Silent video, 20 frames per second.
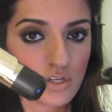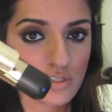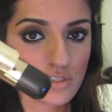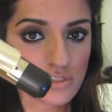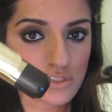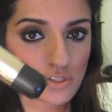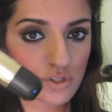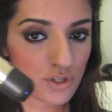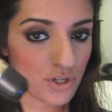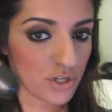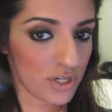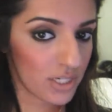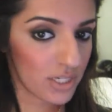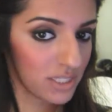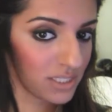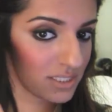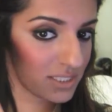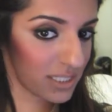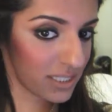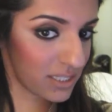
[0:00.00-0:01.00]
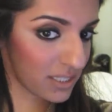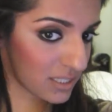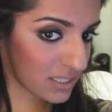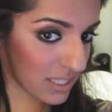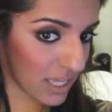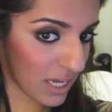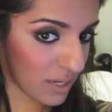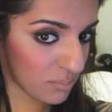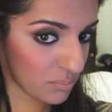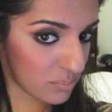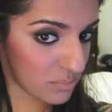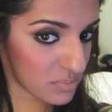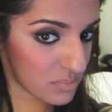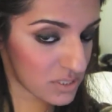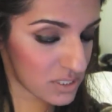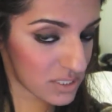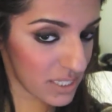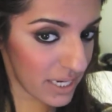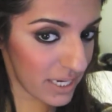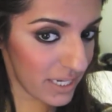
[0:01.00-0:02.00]
So you're going to take the clamp
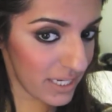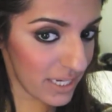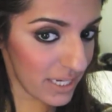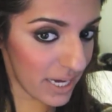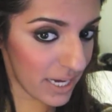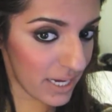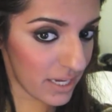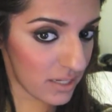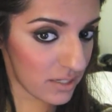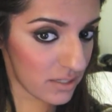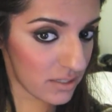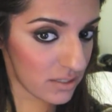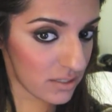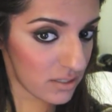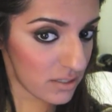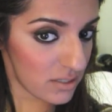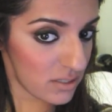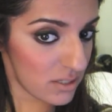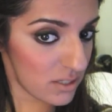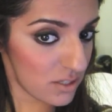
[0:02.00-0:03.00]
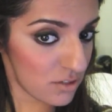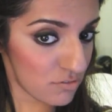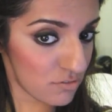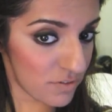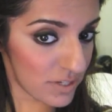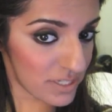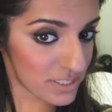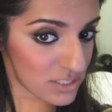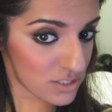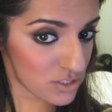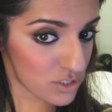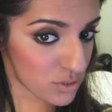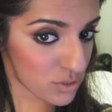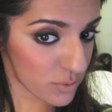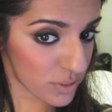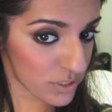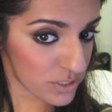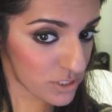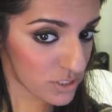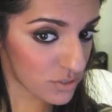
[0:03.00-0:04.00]
side and face it
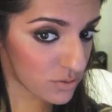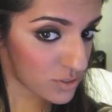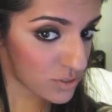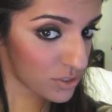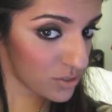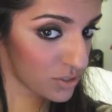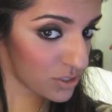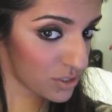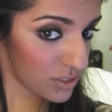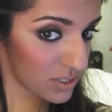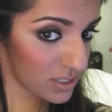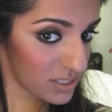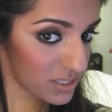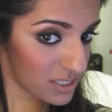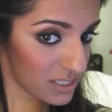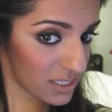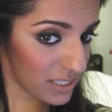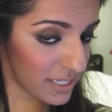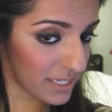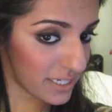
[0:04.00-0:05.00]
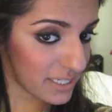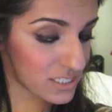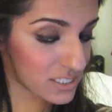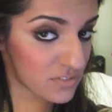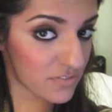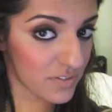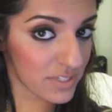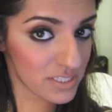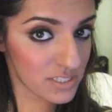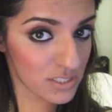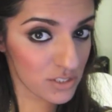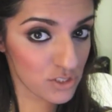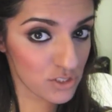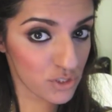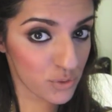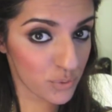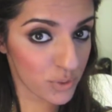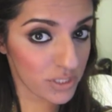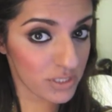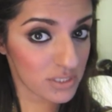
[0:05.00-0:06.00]
towards you. So as you can see, it's facing
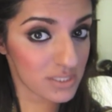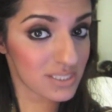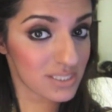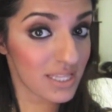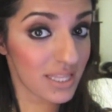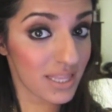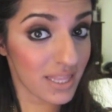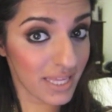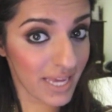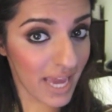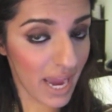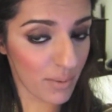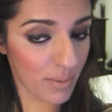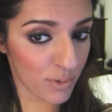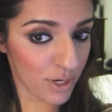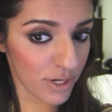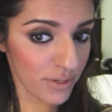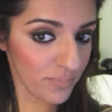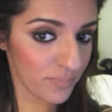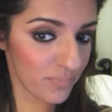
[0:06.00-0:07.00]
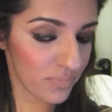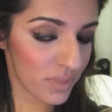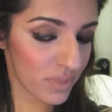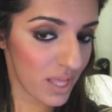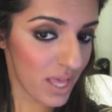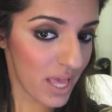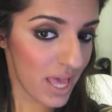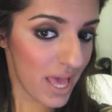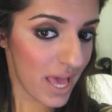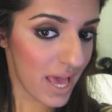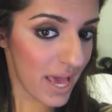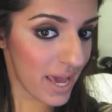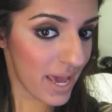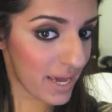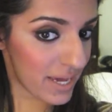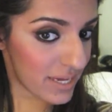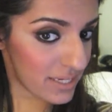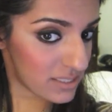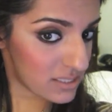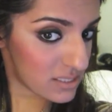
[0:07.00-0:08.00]
towards the camera,
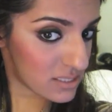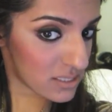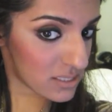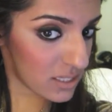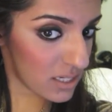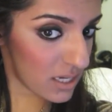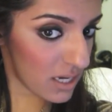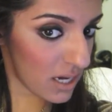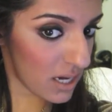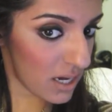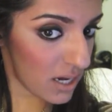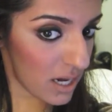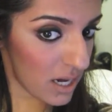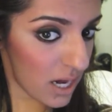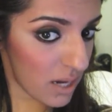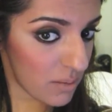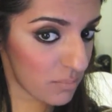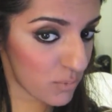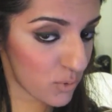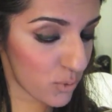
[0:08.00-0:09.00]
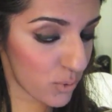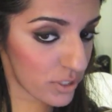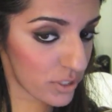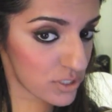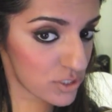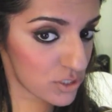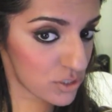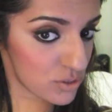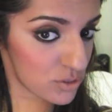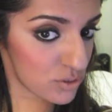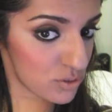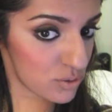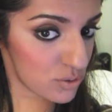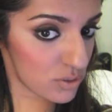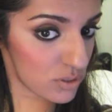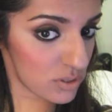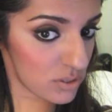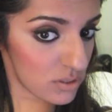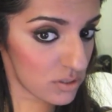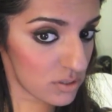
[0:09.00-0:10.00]
and I'm going
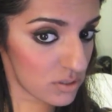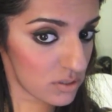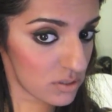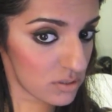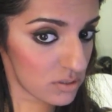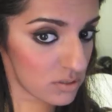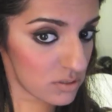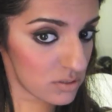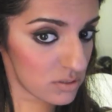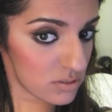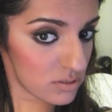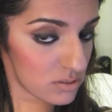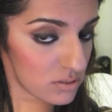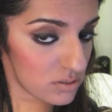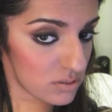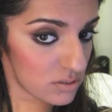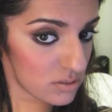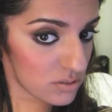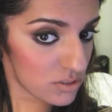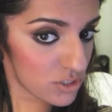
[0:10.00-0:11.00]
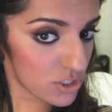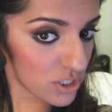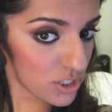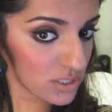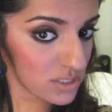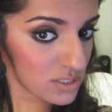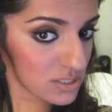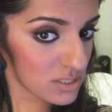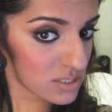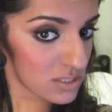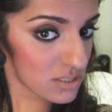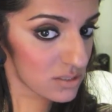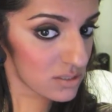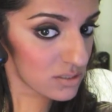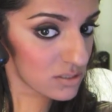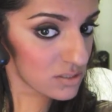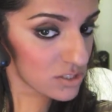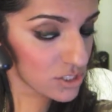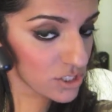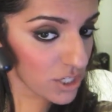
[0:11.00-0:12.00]
to just
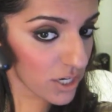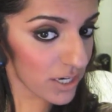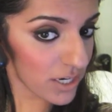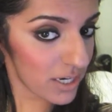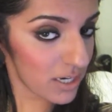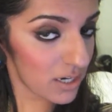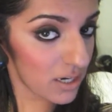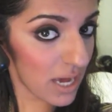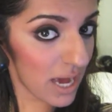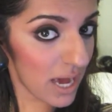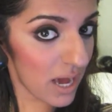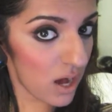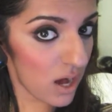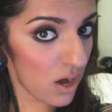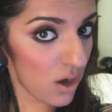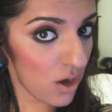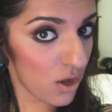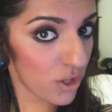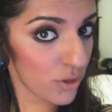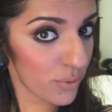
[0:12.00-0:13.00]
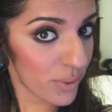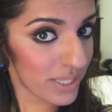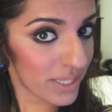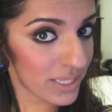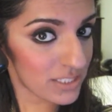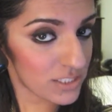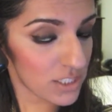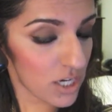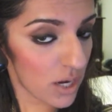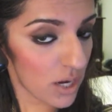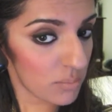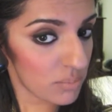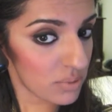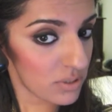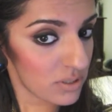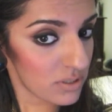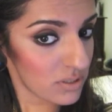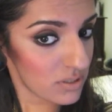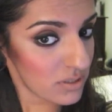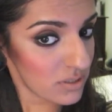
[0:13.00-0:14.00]
start it all the way at the top,
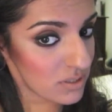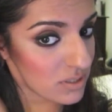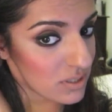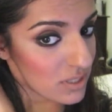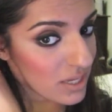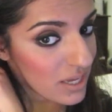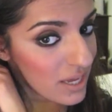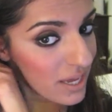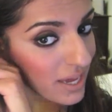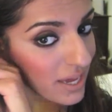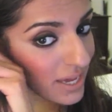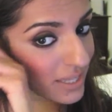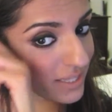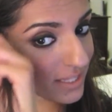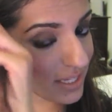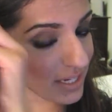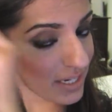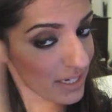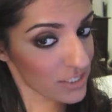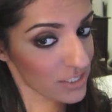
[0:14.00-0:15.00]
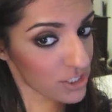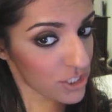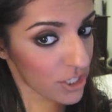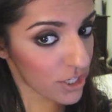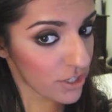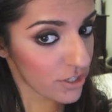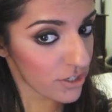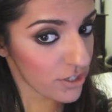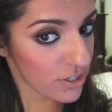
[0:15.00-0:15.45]
and then I start